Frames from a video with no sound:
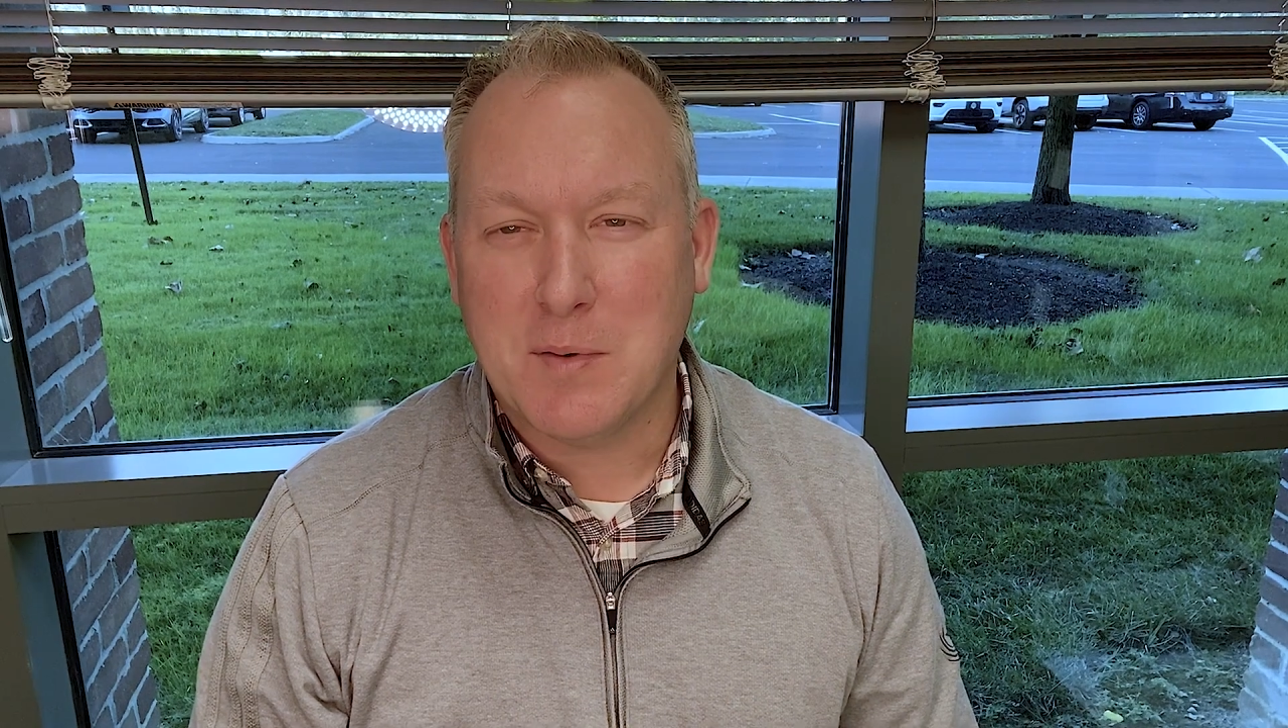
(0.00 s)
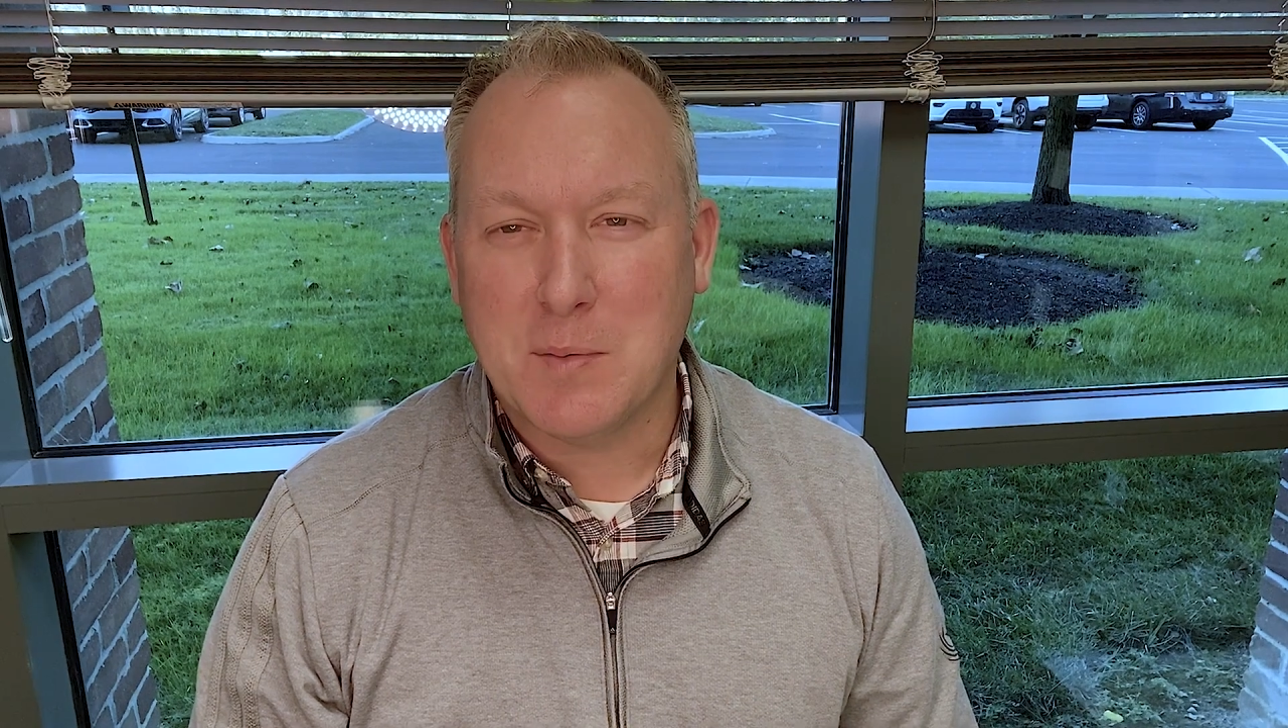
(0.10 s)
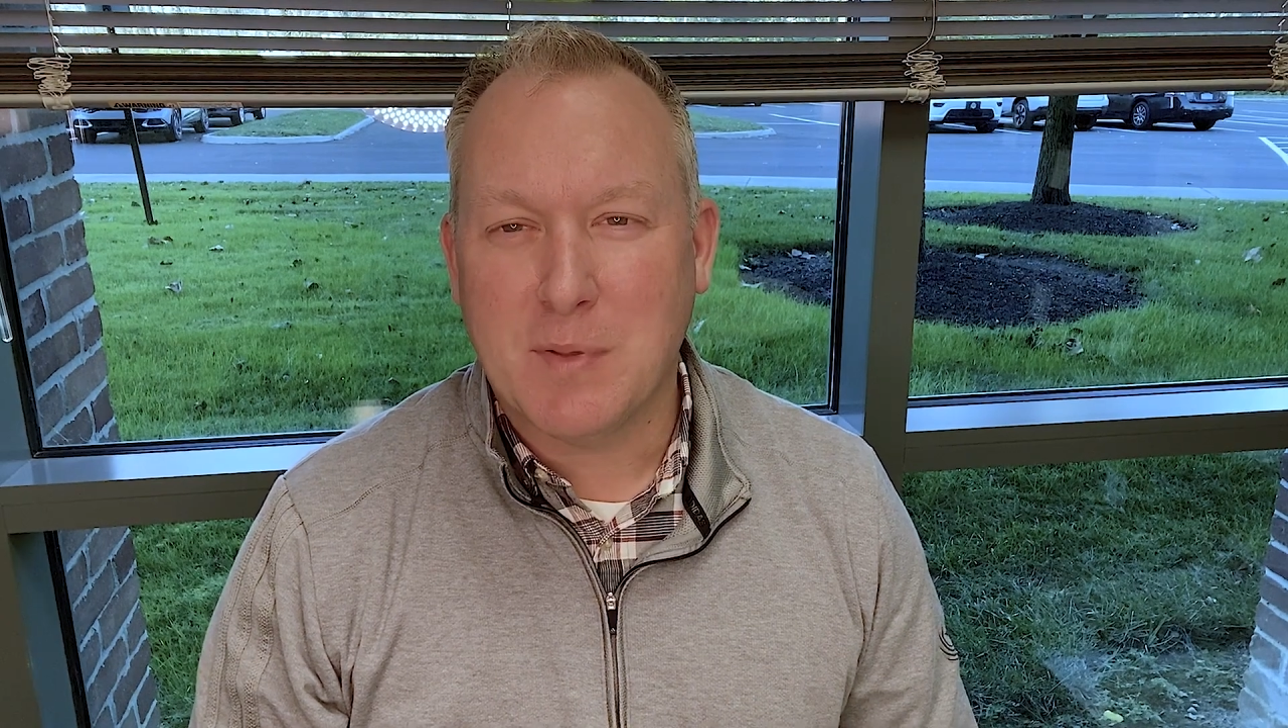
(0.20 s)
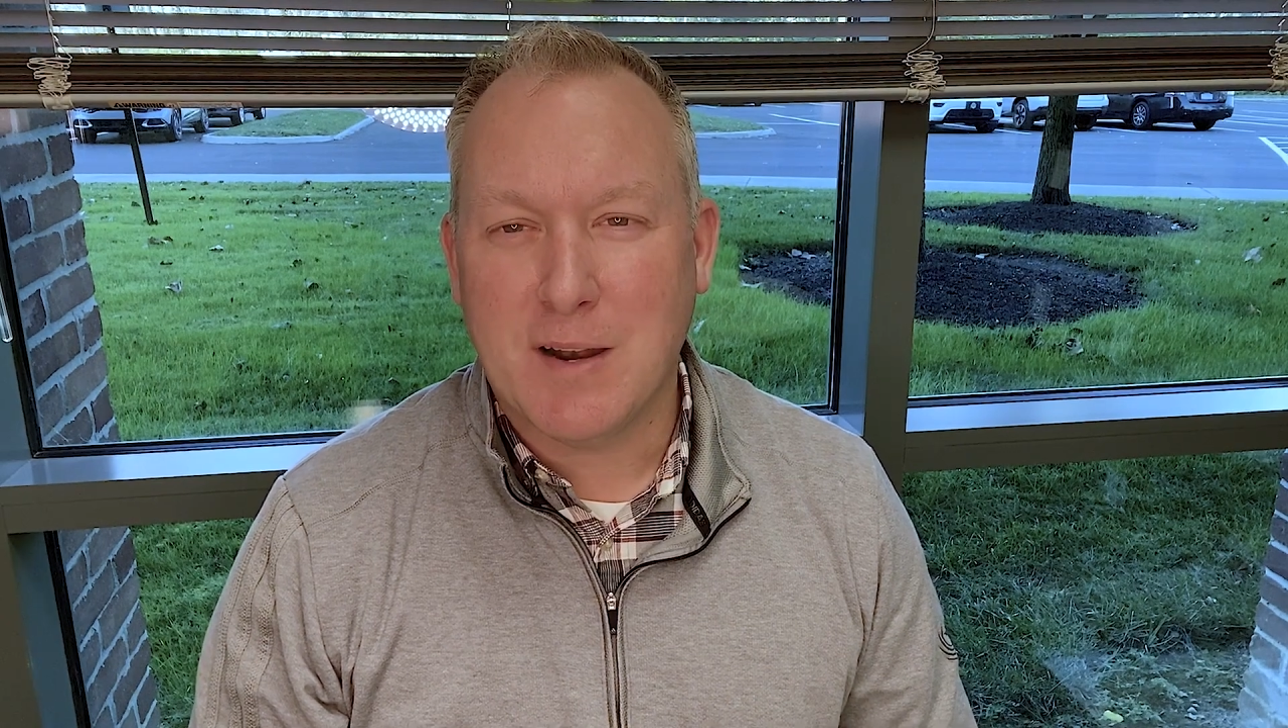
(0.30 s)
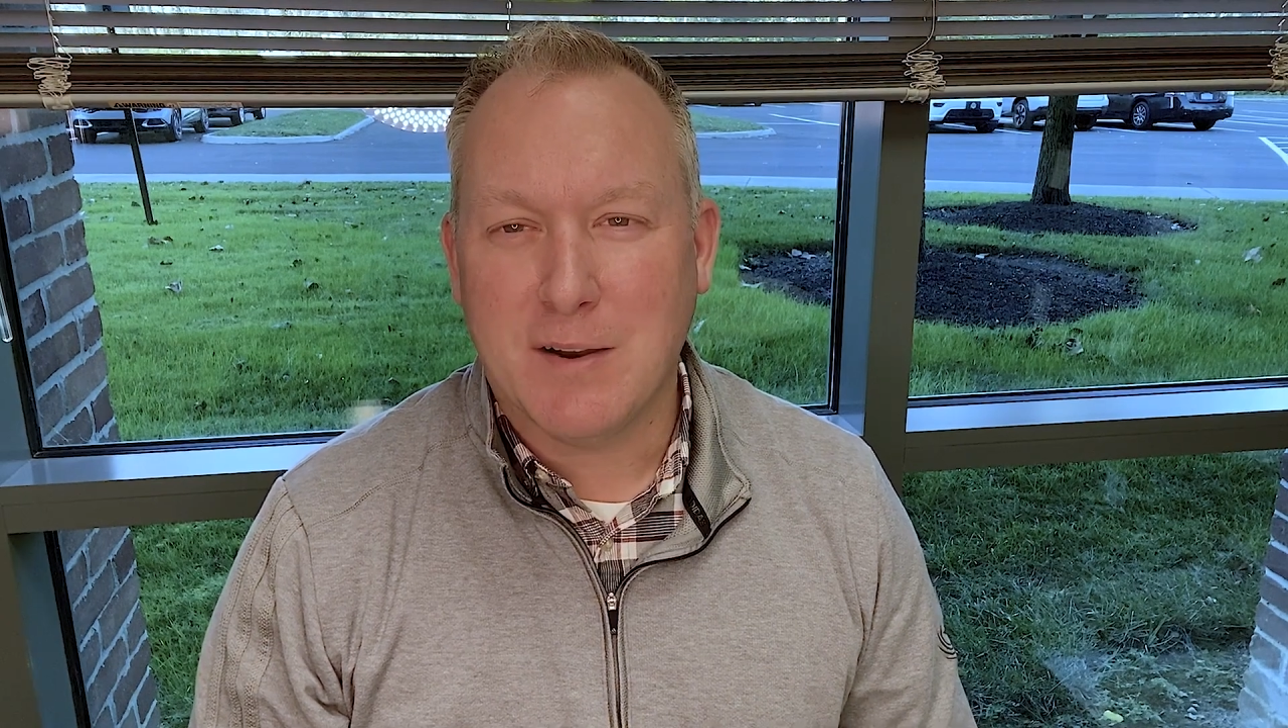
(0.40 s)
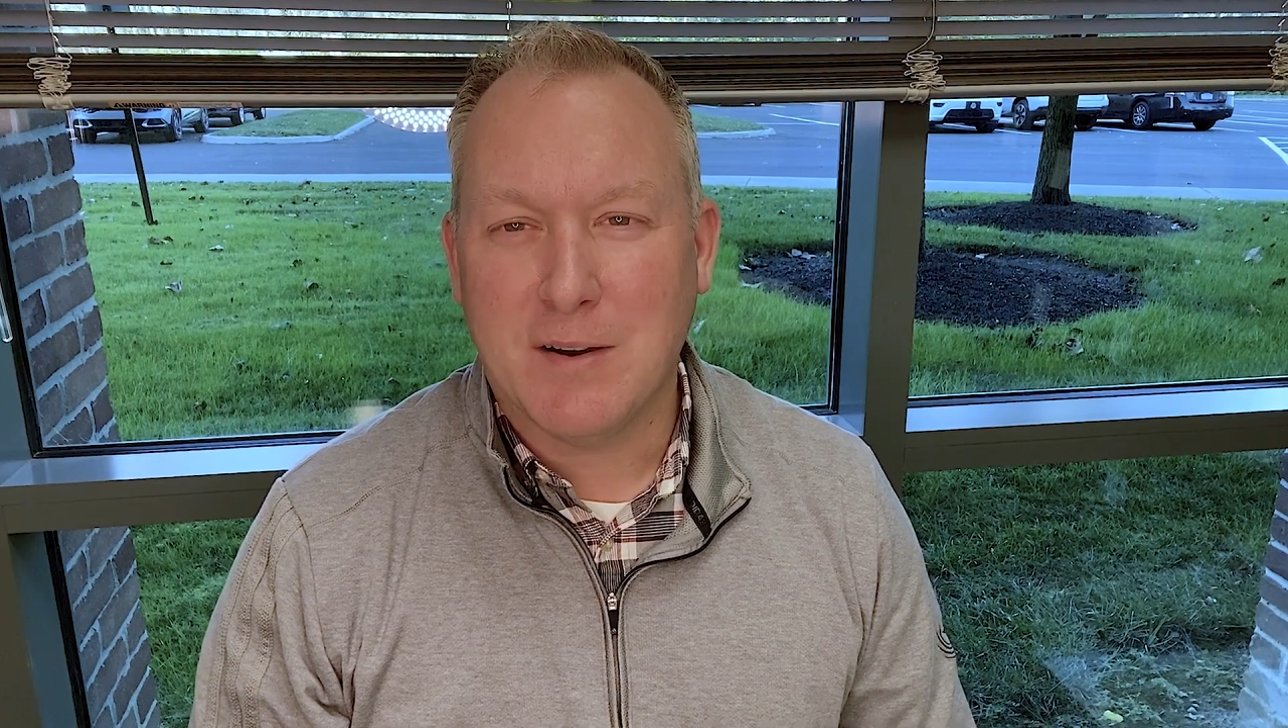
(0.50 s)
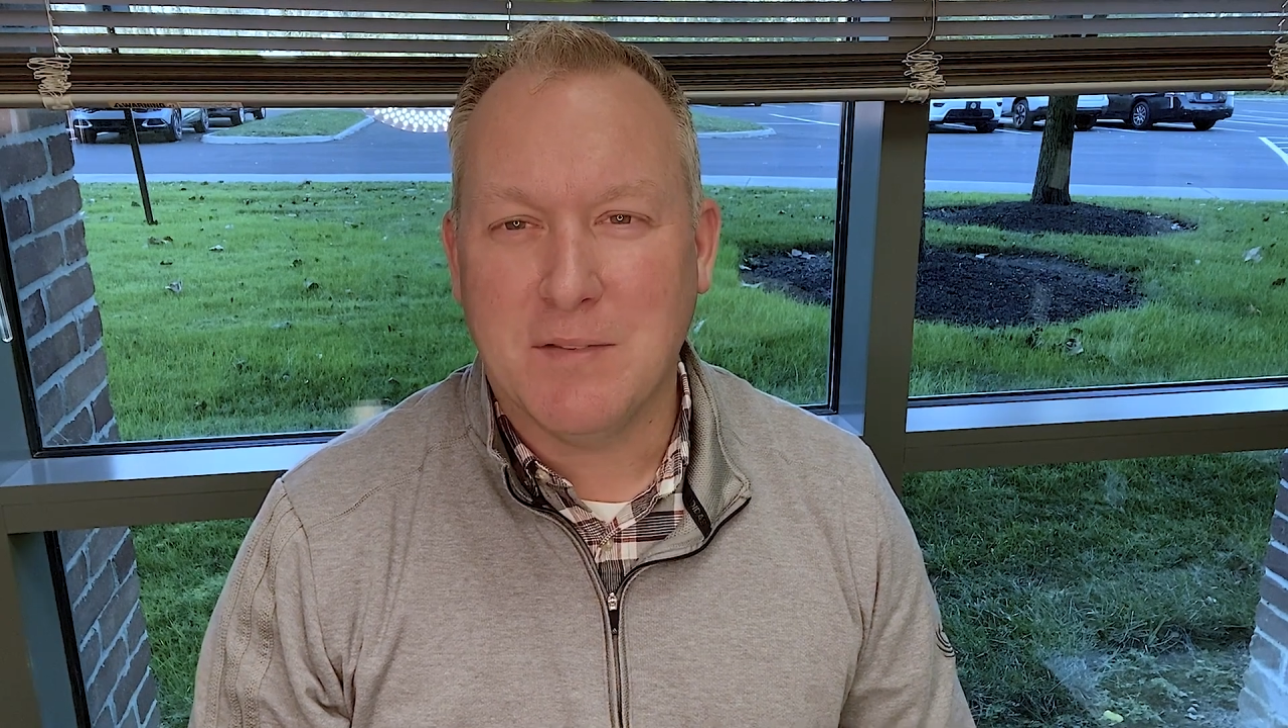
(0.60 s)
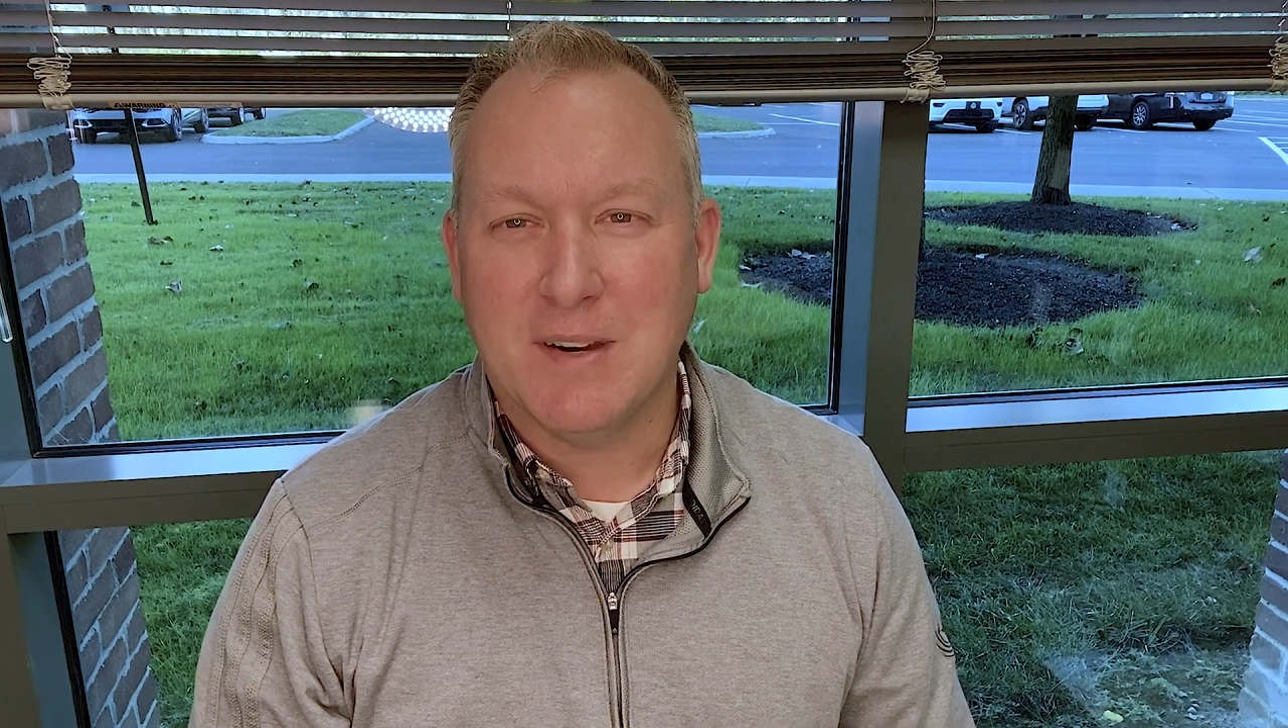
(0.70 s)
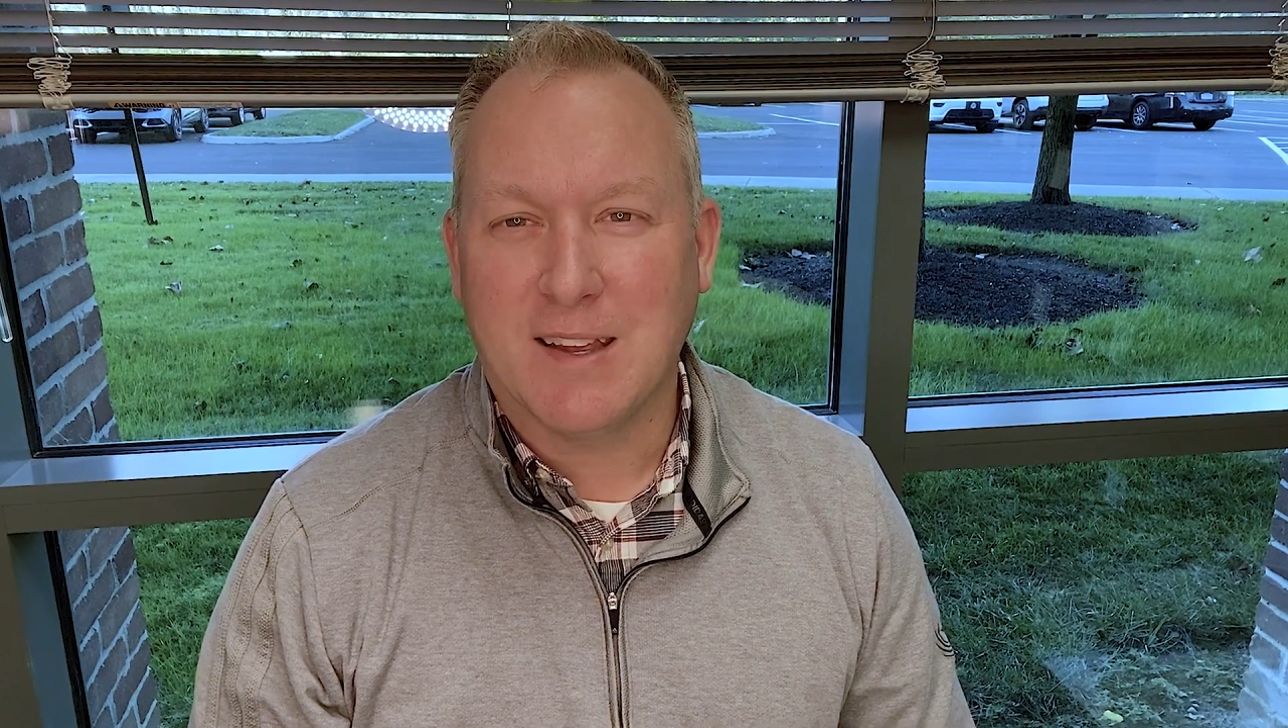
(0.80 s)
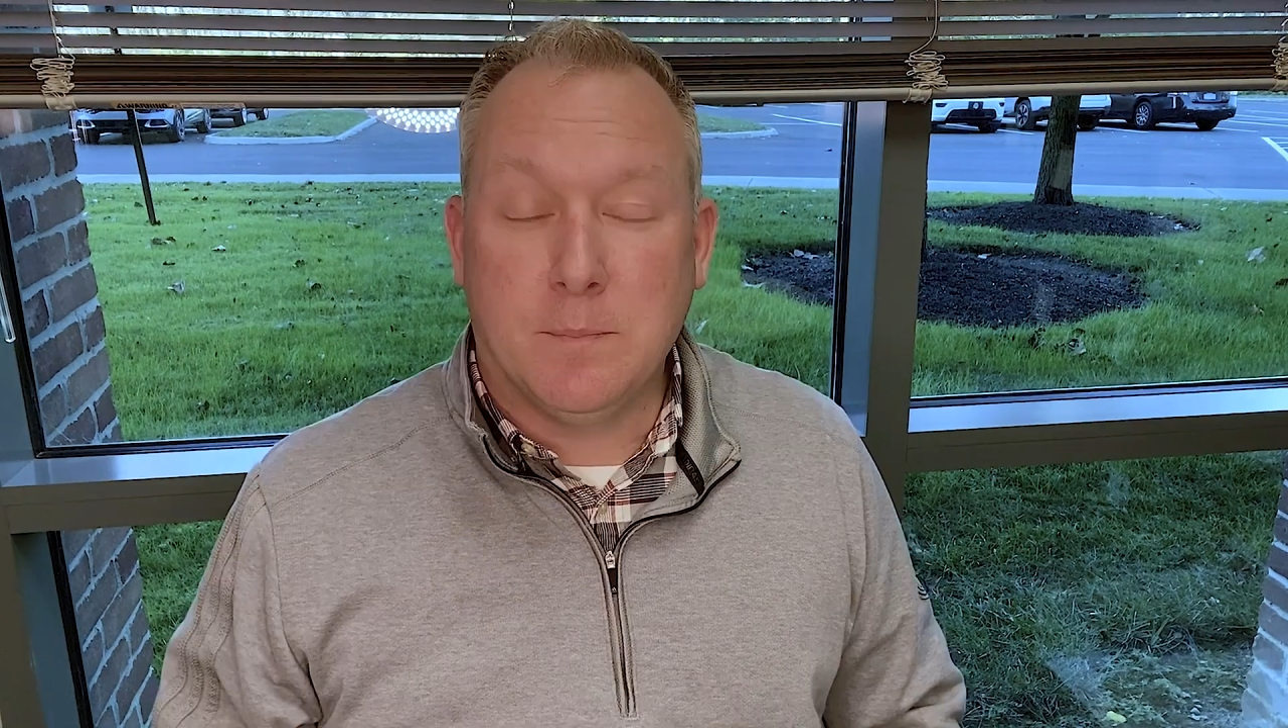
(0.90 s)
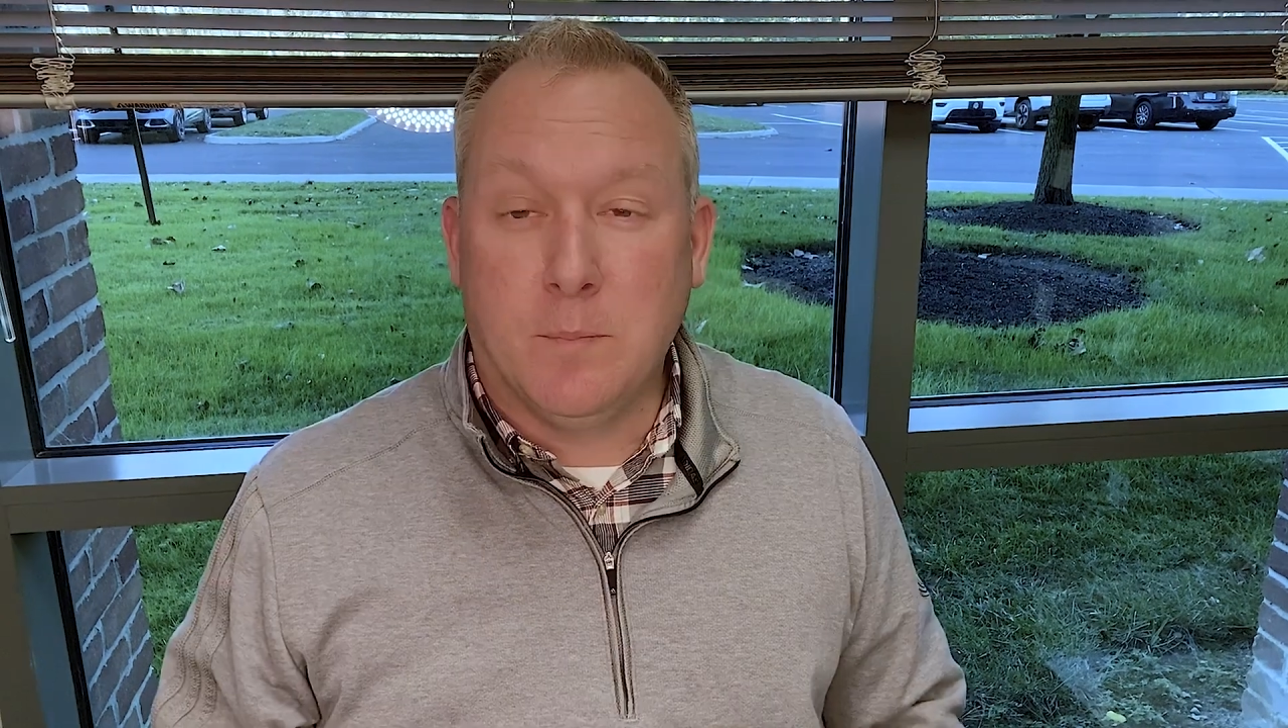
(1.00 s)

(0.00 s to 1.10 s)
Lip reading: when you're planning your evening.